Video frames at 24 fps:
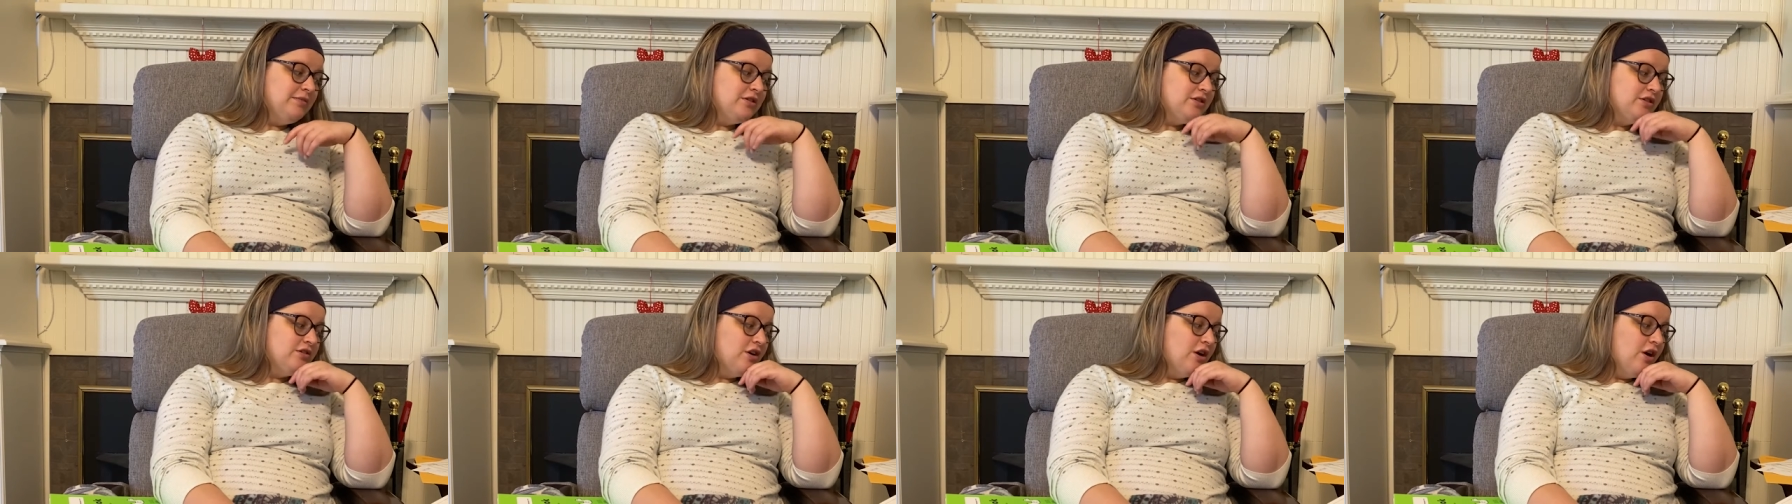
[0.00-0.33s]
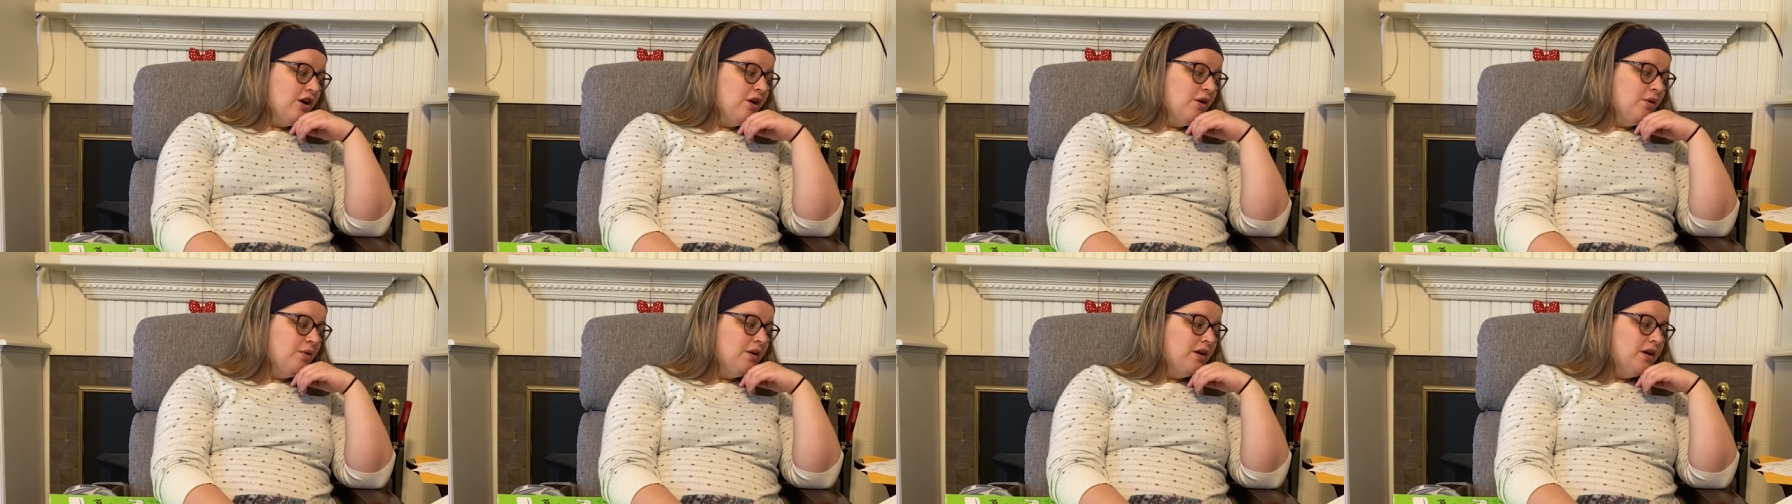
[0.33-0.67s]

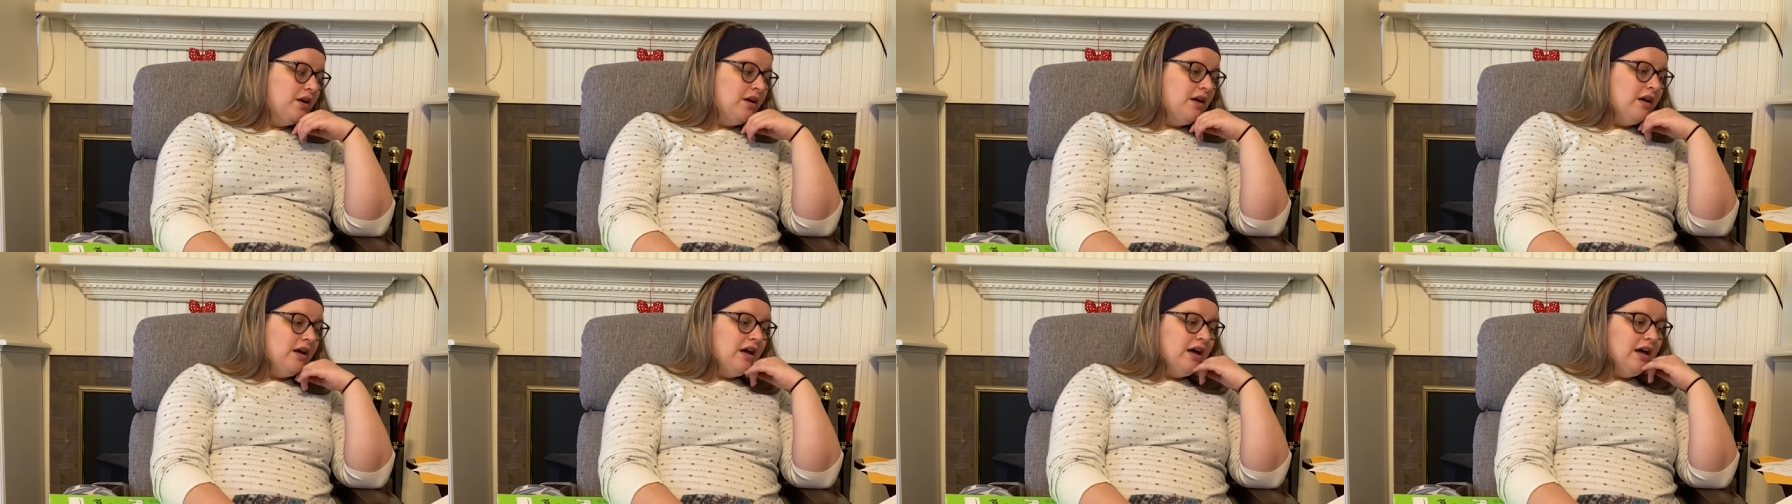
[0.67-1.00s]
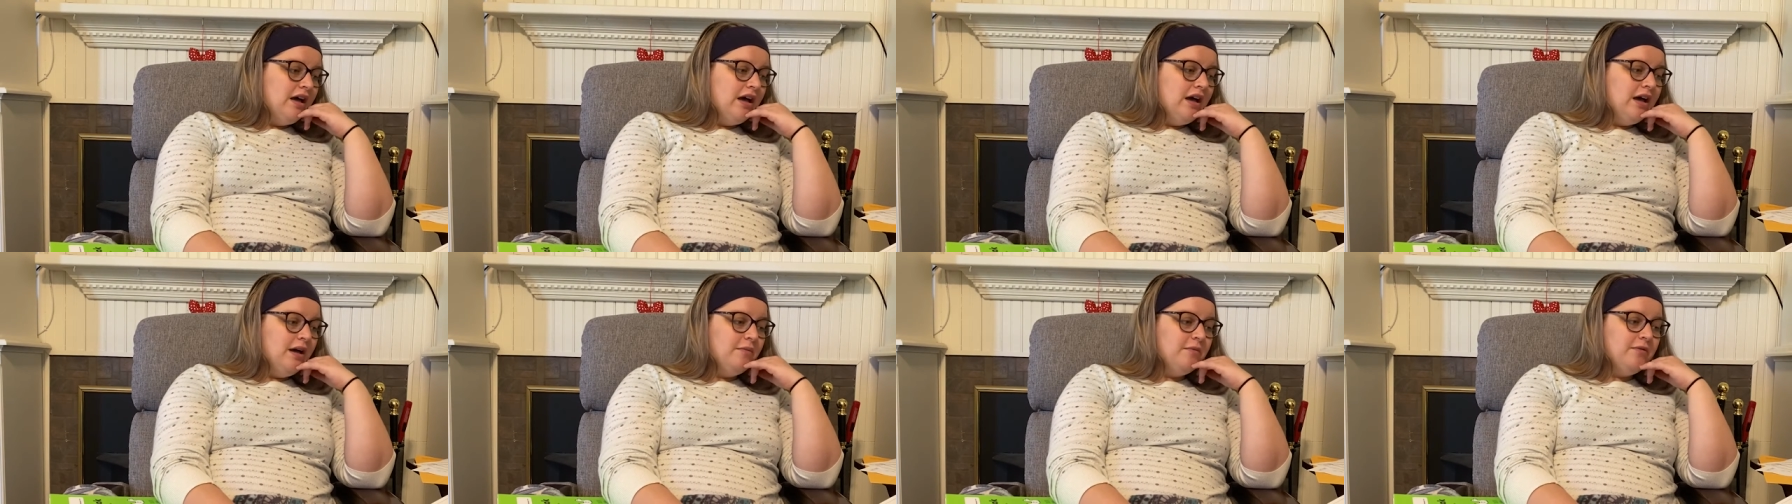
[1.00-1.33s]
So
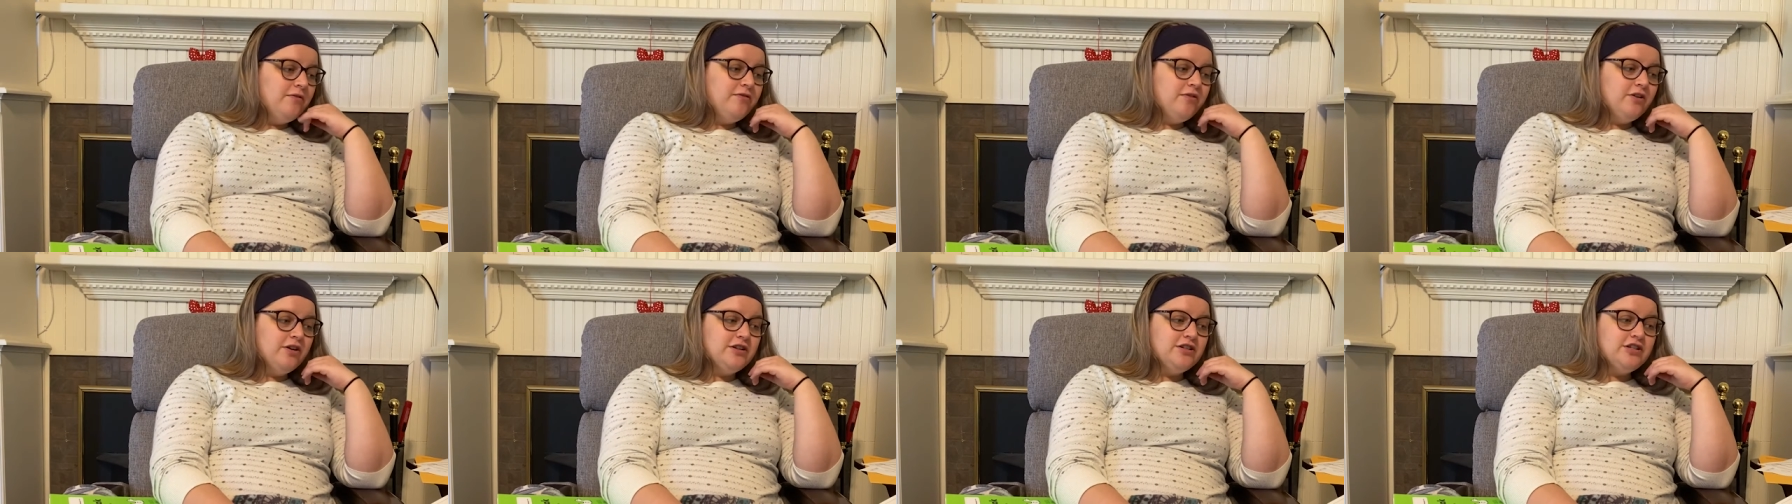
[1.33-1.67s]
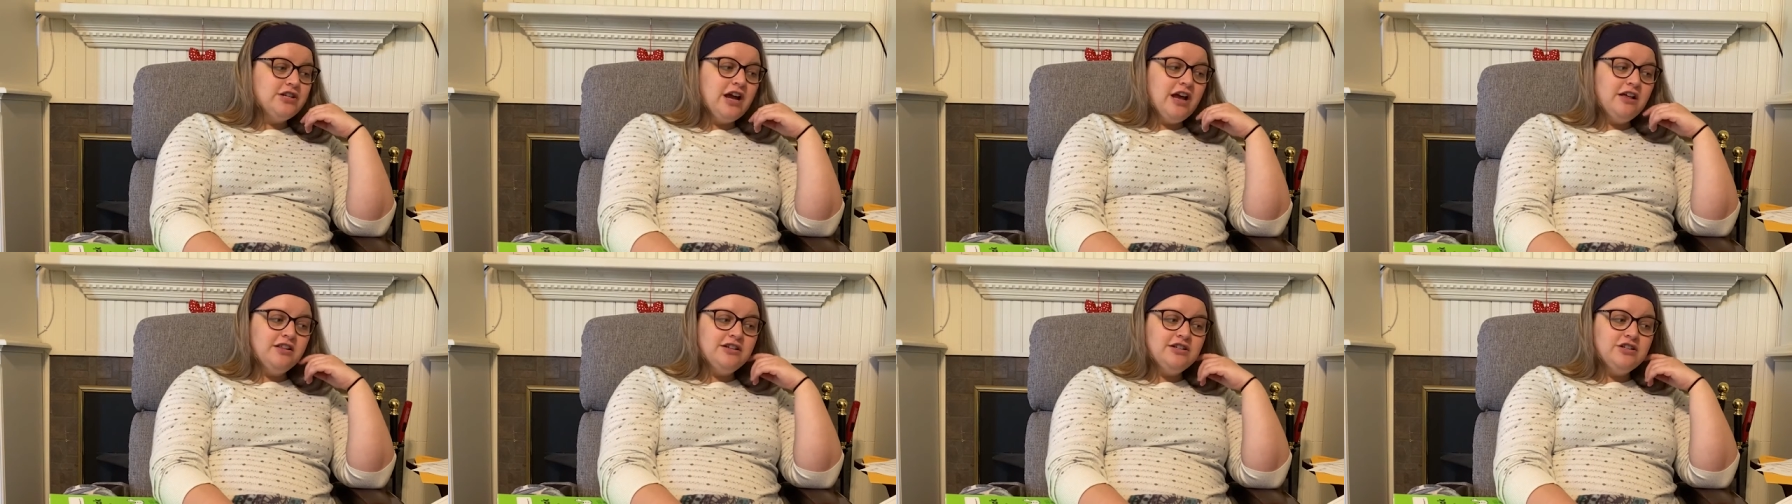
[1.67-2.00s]
um, for a
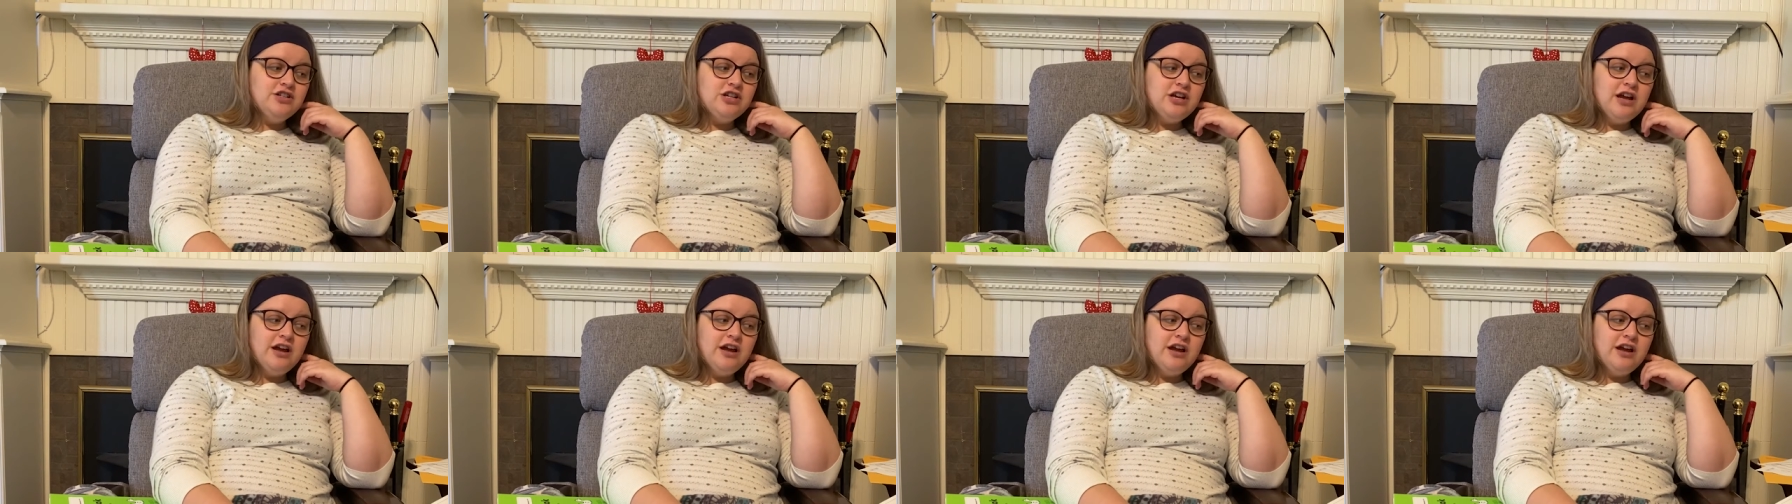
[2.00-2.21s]
challenge,